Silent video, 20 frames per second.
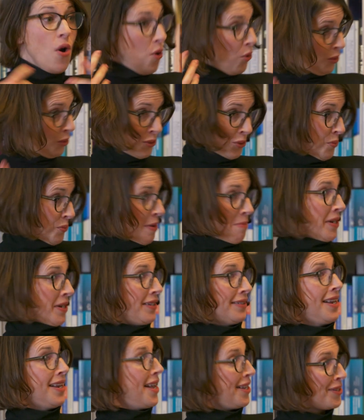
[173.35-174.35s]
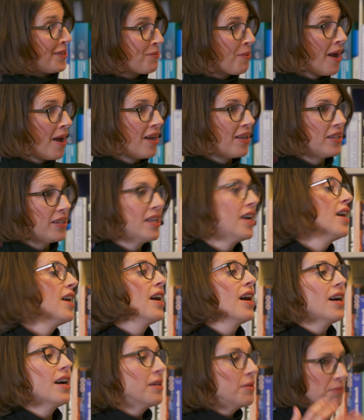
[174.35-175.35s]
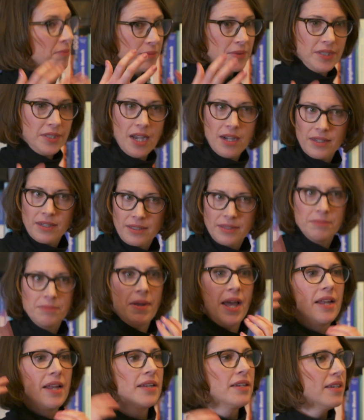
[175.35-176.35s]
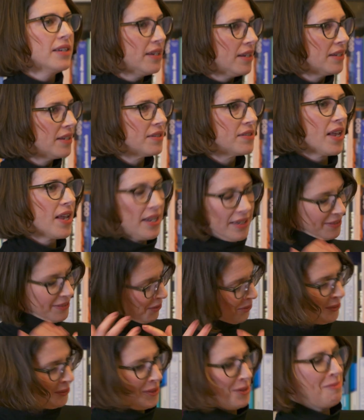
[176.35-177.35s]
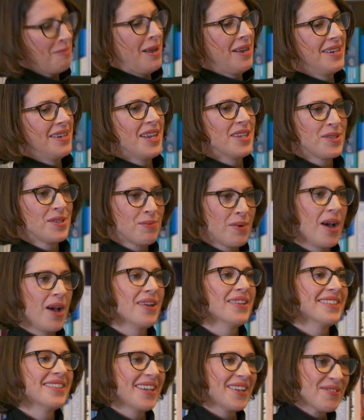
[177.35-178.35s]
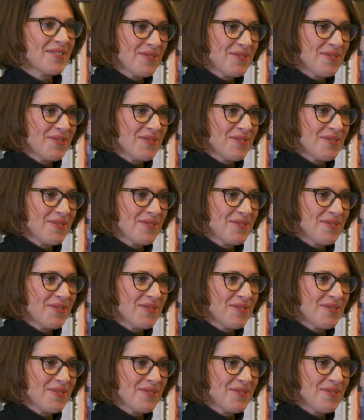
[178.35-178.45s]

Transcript: older women as well, um, young men as uh, older men as well, that